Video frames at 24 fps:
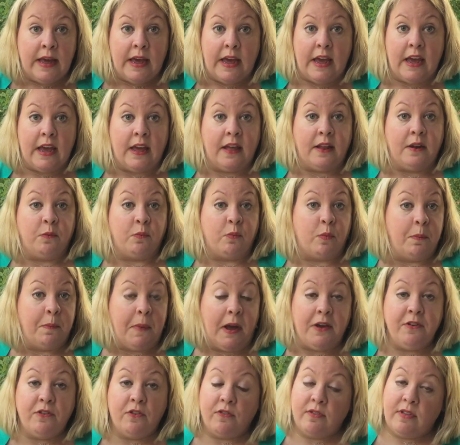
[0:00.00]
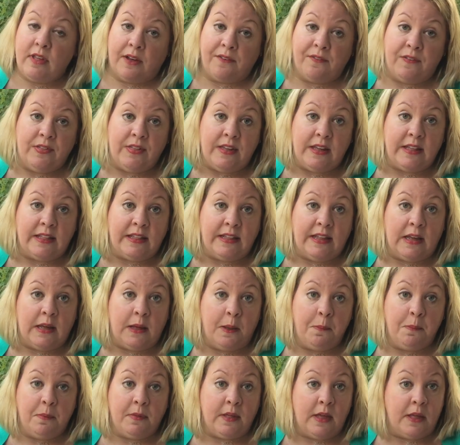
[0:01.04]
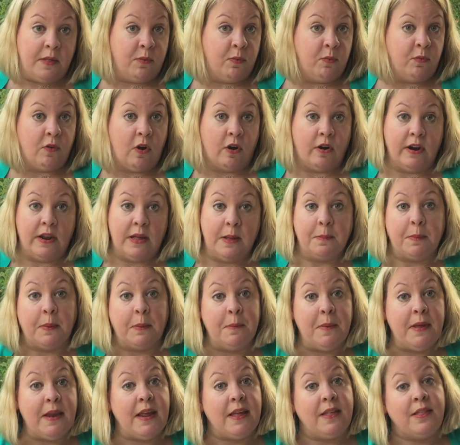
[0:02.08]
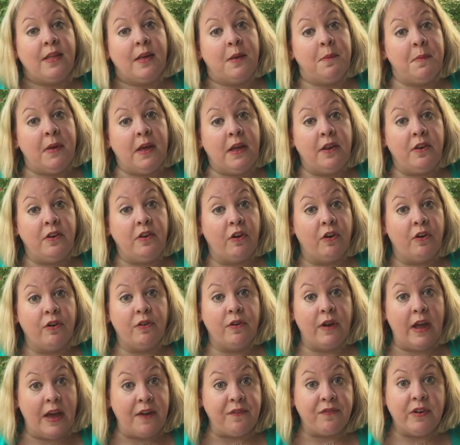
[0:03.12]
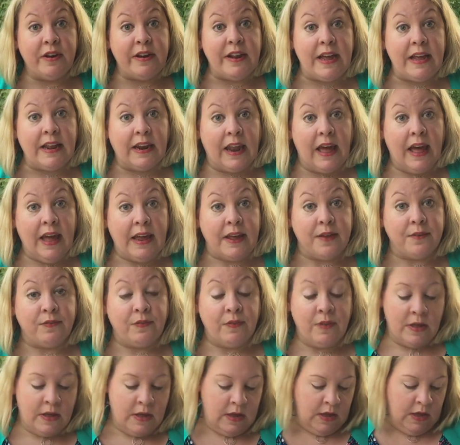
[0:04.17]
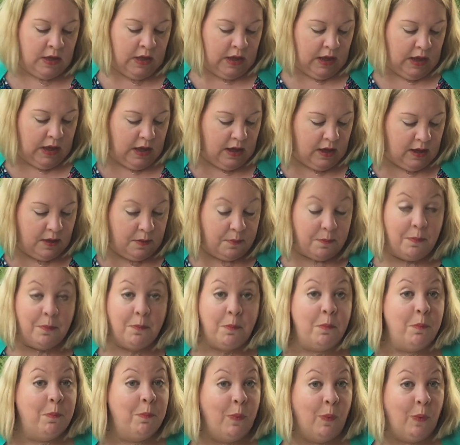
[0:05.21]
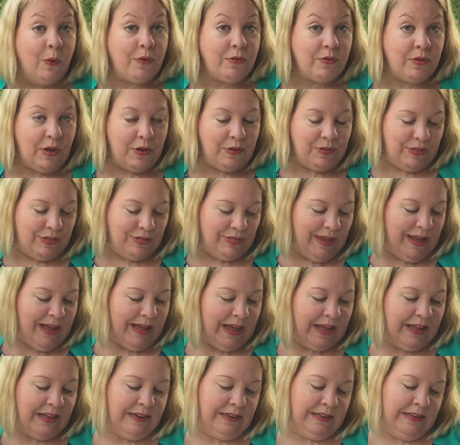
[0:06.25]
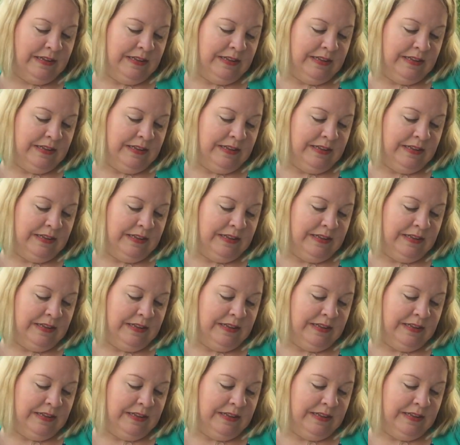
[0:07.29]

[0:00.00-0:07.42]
and remind yourself of these tips and start implementing them in your everyday life. And more so than that,